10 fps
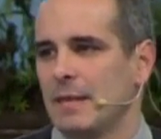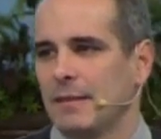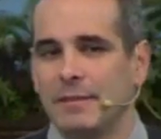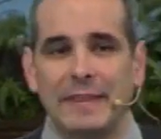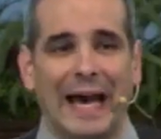
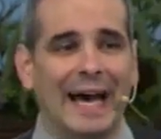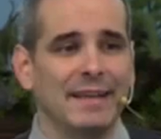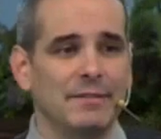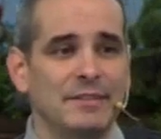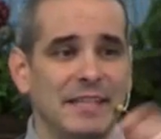
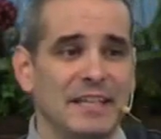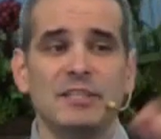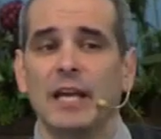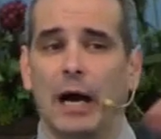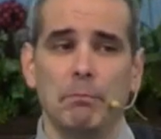that did
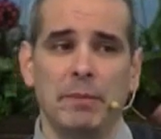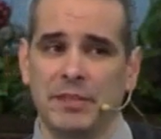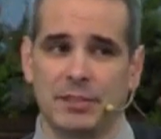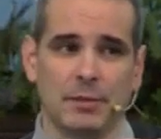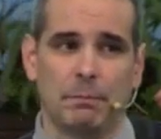not
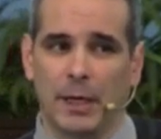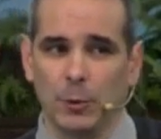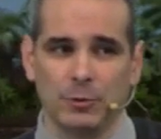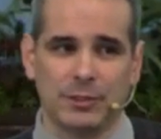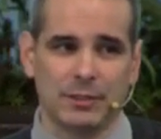miss the
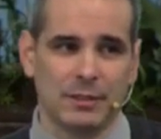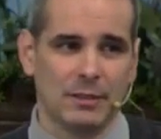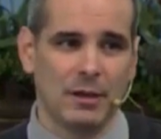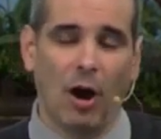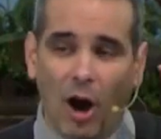boat
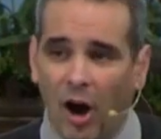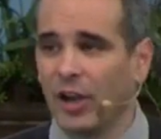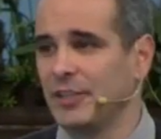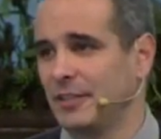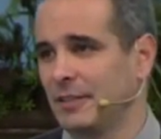
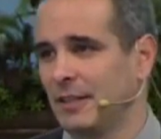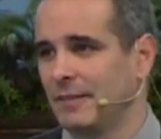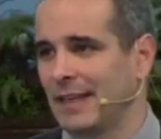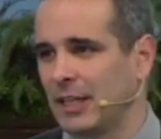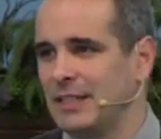on
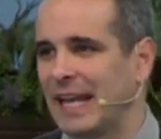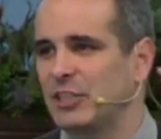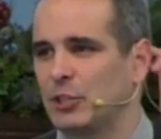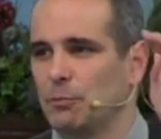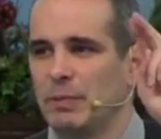the
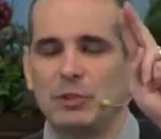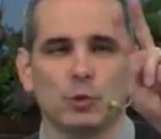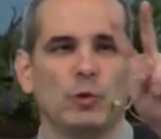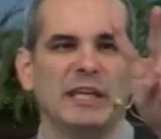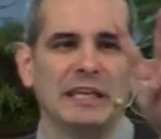connection
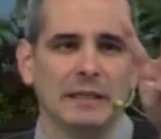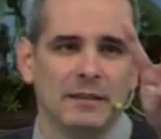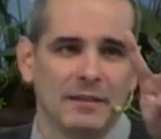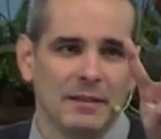between